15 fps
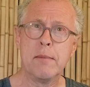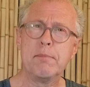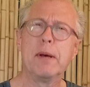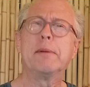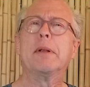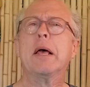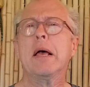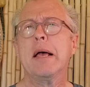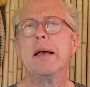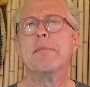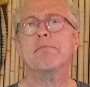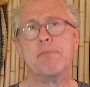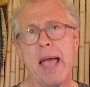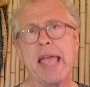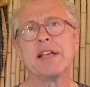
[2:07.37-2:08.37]
But
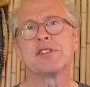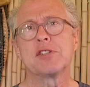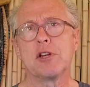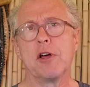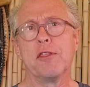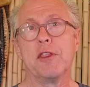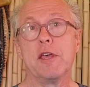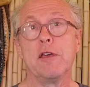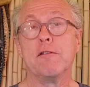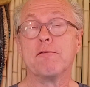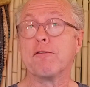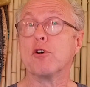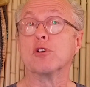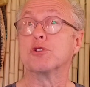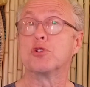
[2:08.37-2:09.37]
based on the
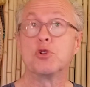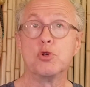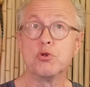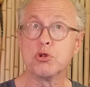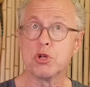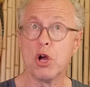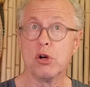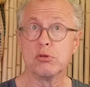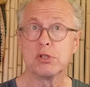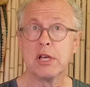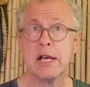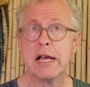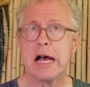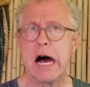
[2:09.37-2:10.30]
first two shows,